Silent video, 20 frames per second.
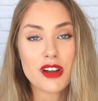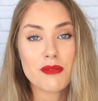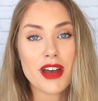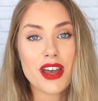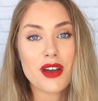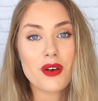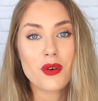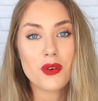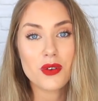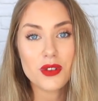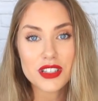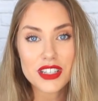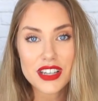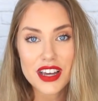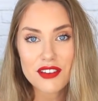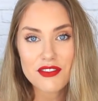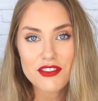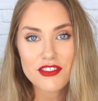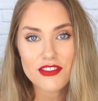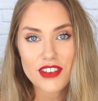one of my
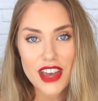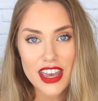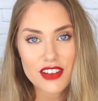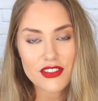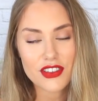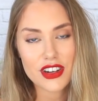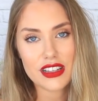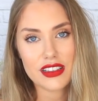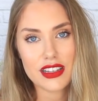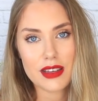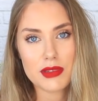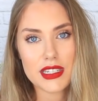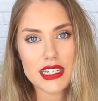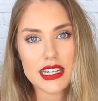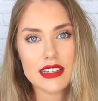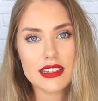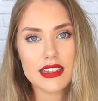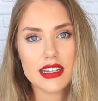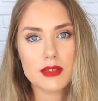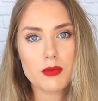all-time favorite
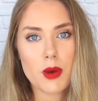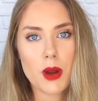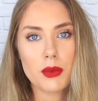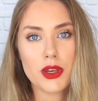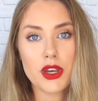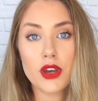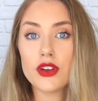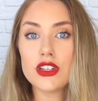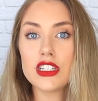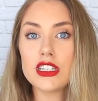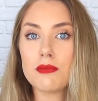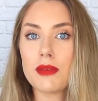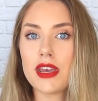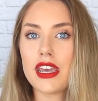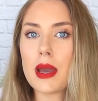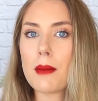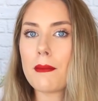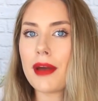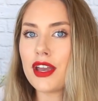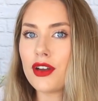lipsticks, and it's probably going to
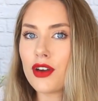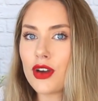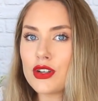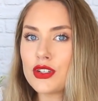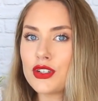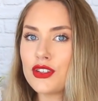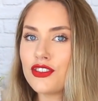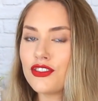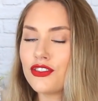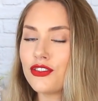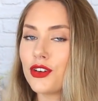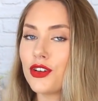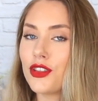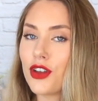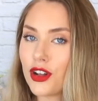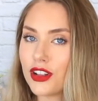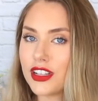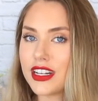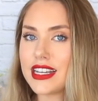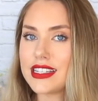be my go-to for
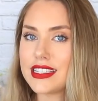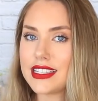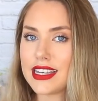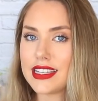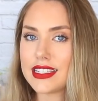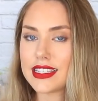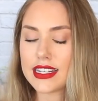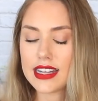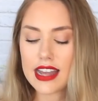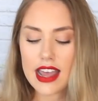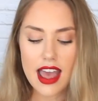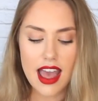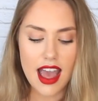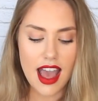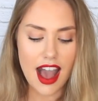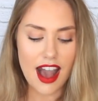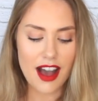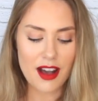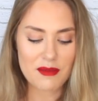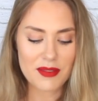the holiday season.
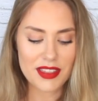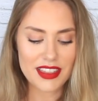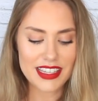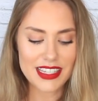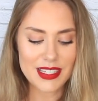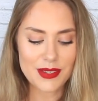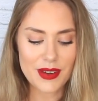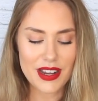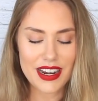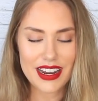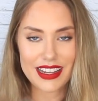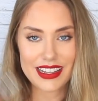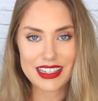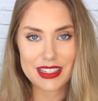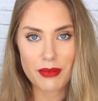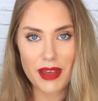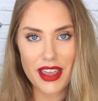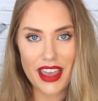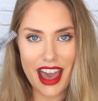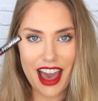This one
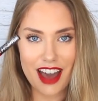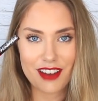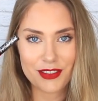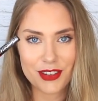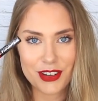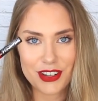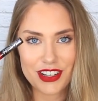is by Kat